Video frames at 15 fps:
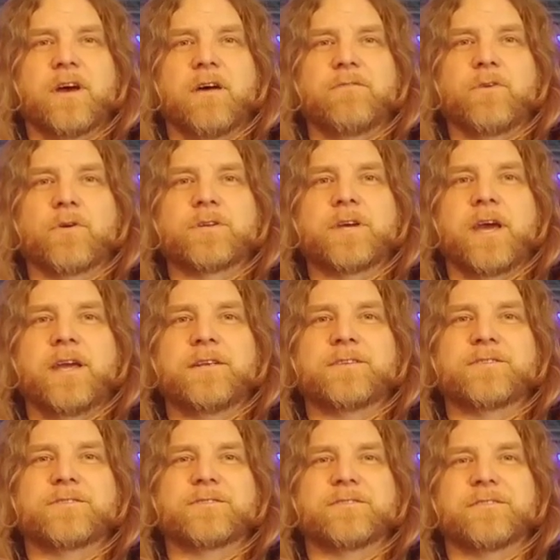of your
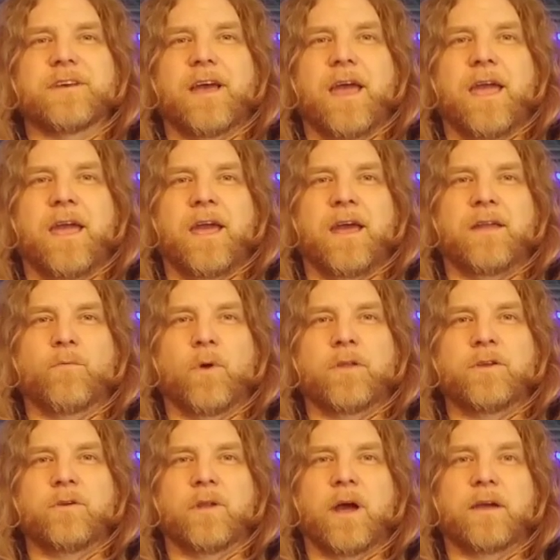tastes and whether
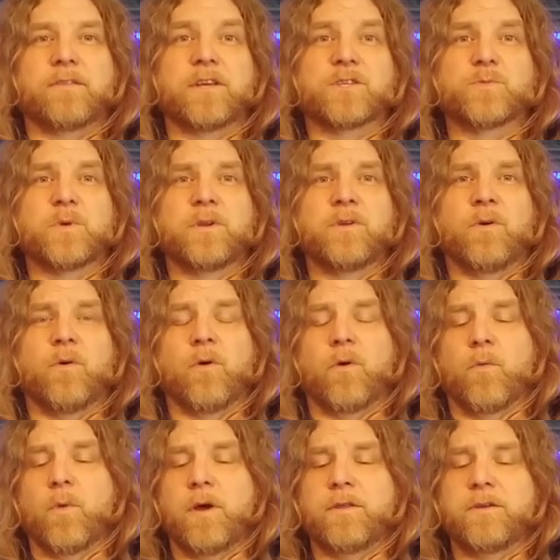you like this one or
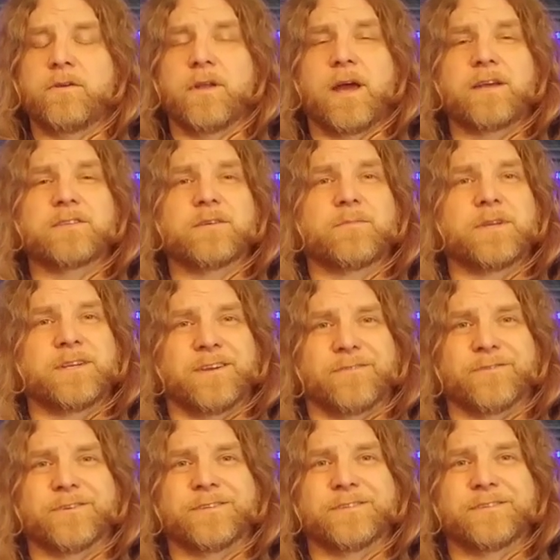whether you like something
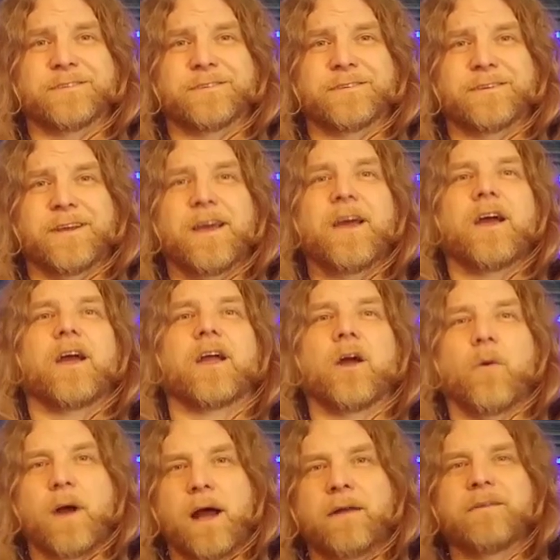different,
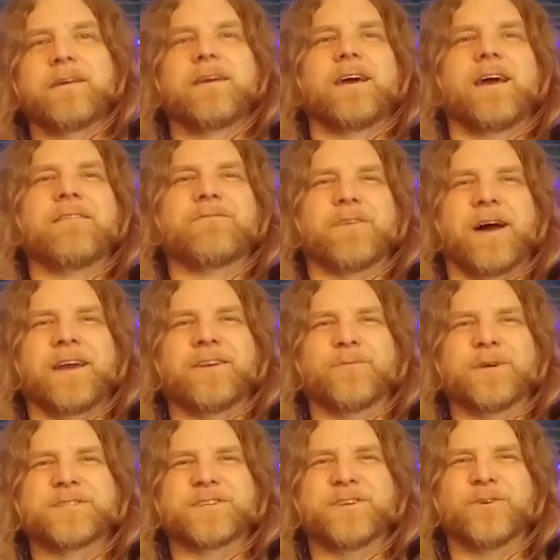go out and find a
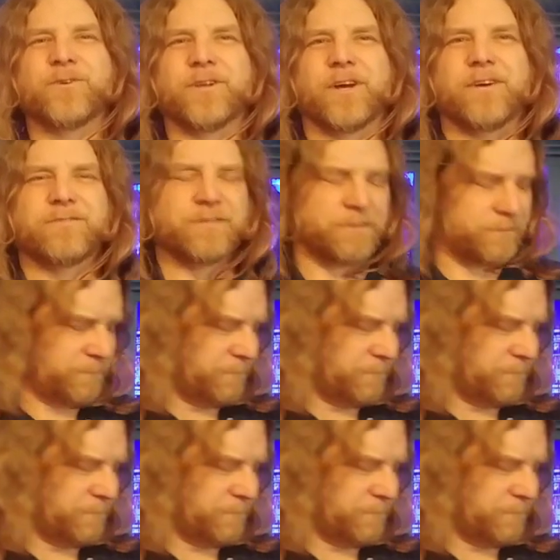whiskey you'll love.